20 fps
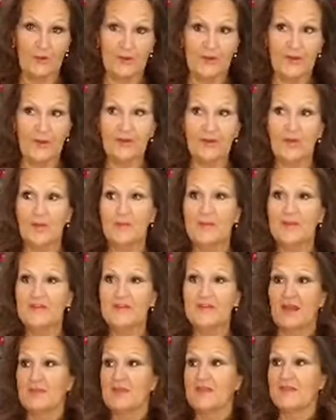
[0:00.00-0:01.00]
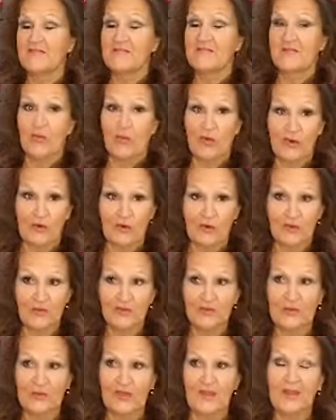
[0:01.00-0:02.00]
Now I grew up in a family of four
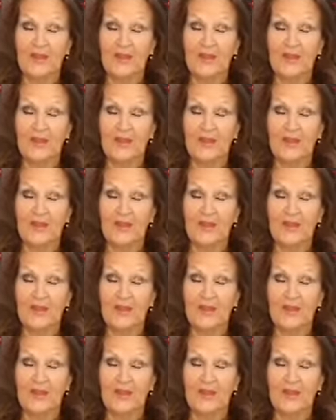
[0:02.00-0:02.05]
girls